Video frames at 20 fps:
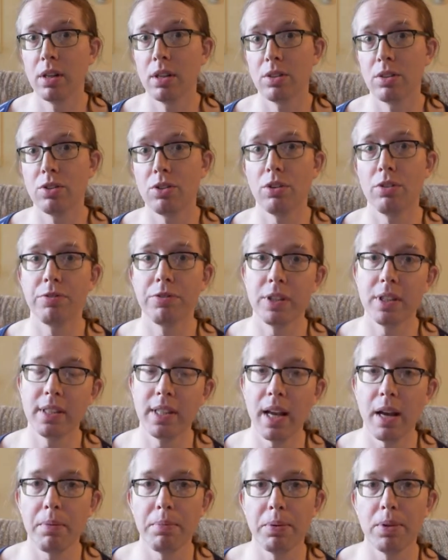So for
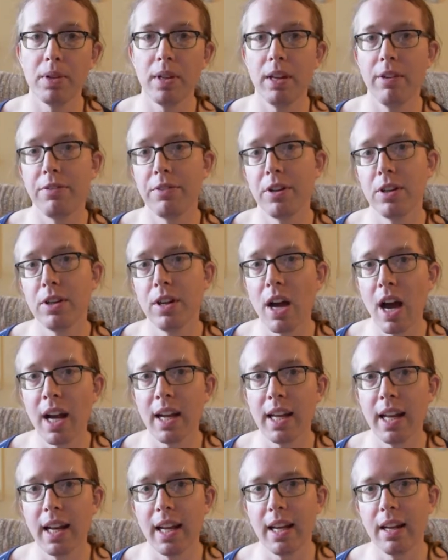example, if you're
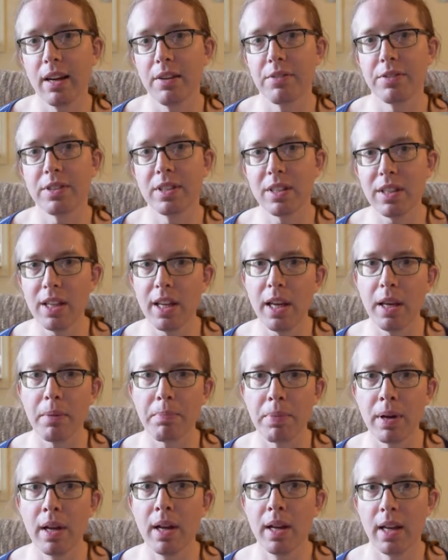not getting enough
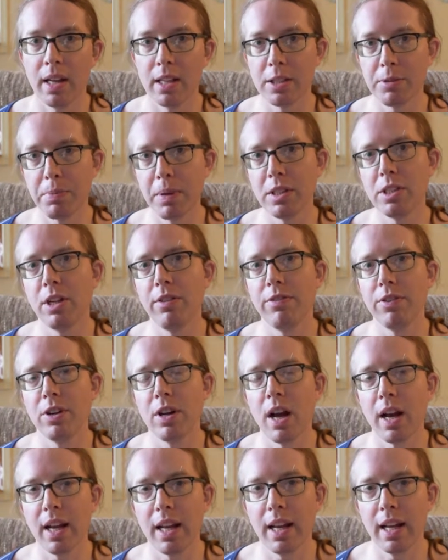sleep, especially if you're
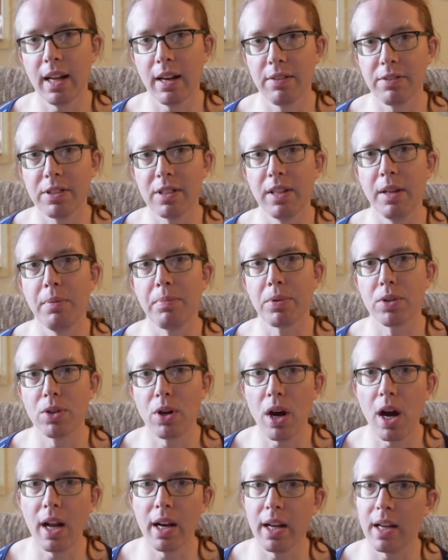not getting enough sleep
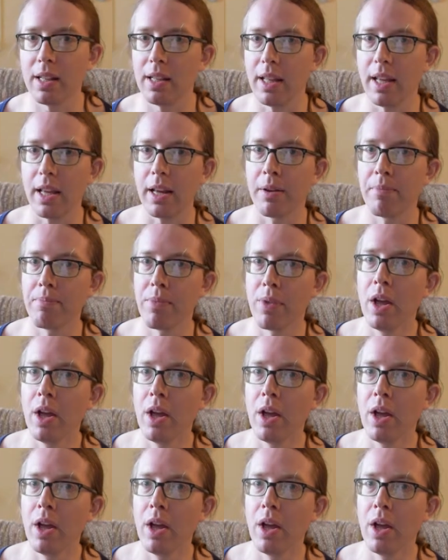chronically,